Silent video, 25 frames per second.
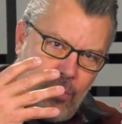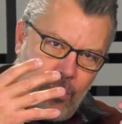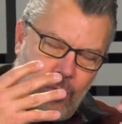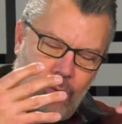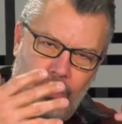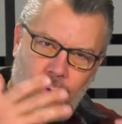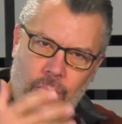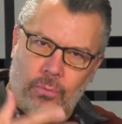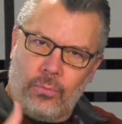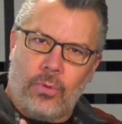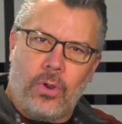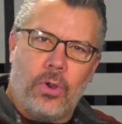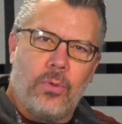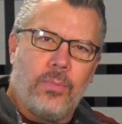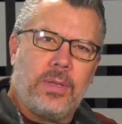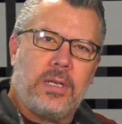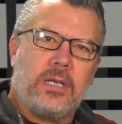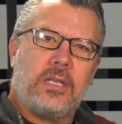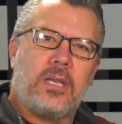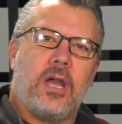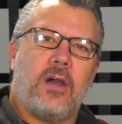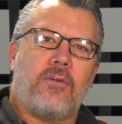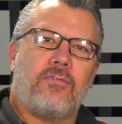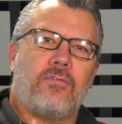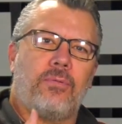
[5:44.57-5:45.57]
the Roman
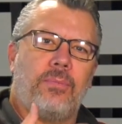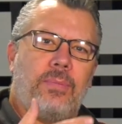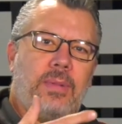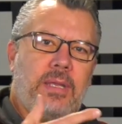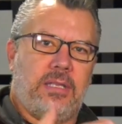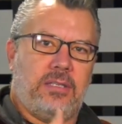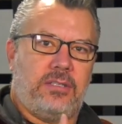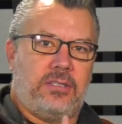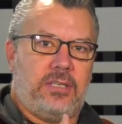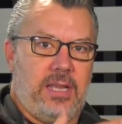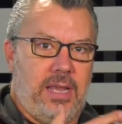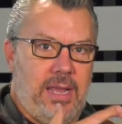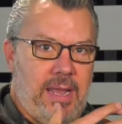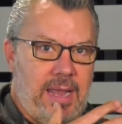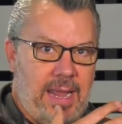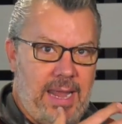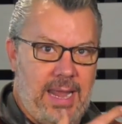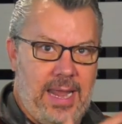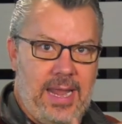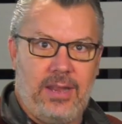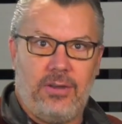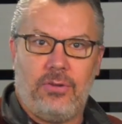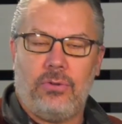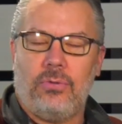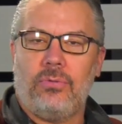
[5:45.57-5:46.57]
government to
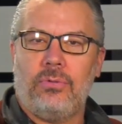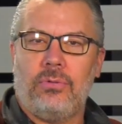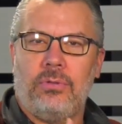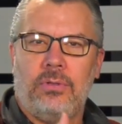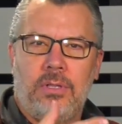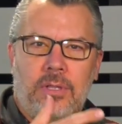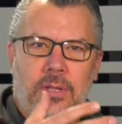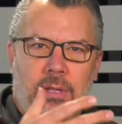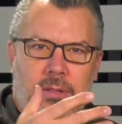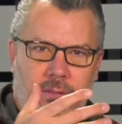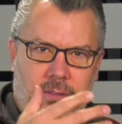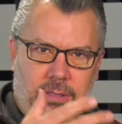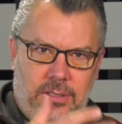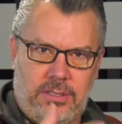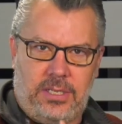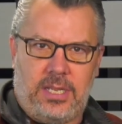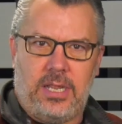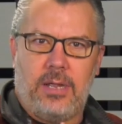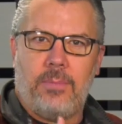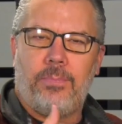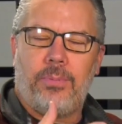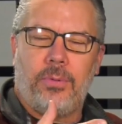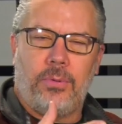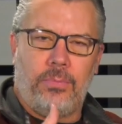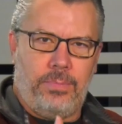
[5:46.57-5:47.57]
handle the
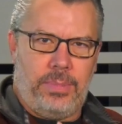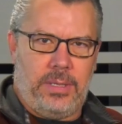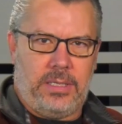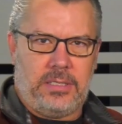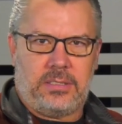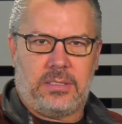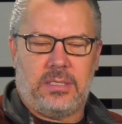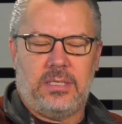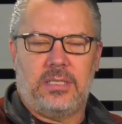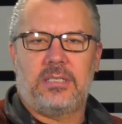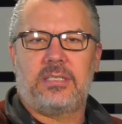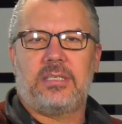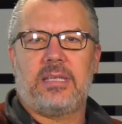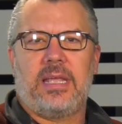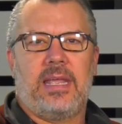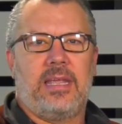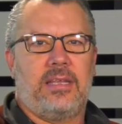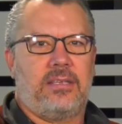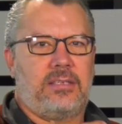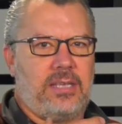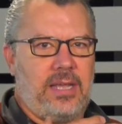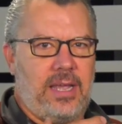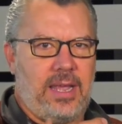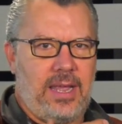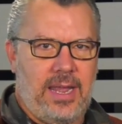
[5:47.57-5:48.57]
temple business
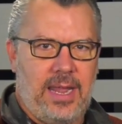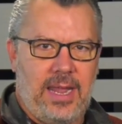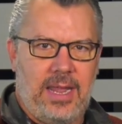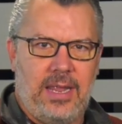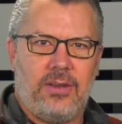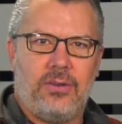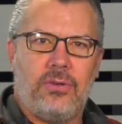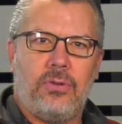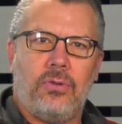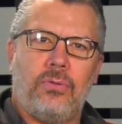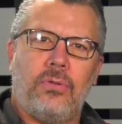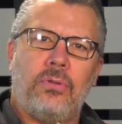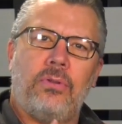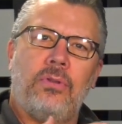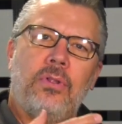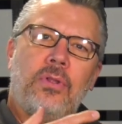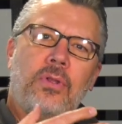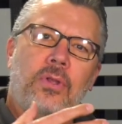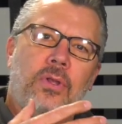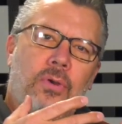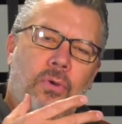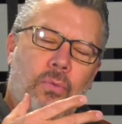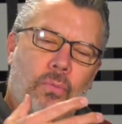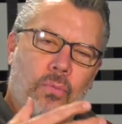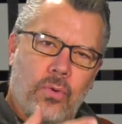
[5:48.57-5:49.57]
and to handle
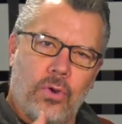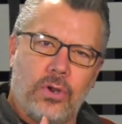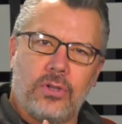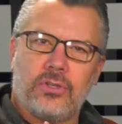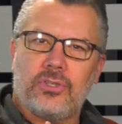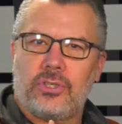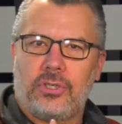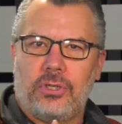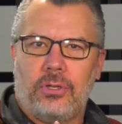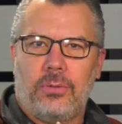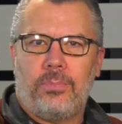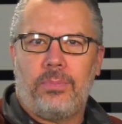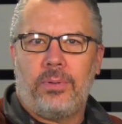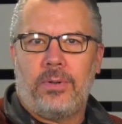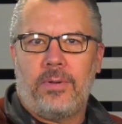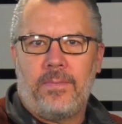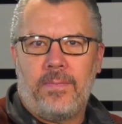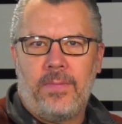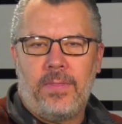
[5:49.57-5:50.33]
worship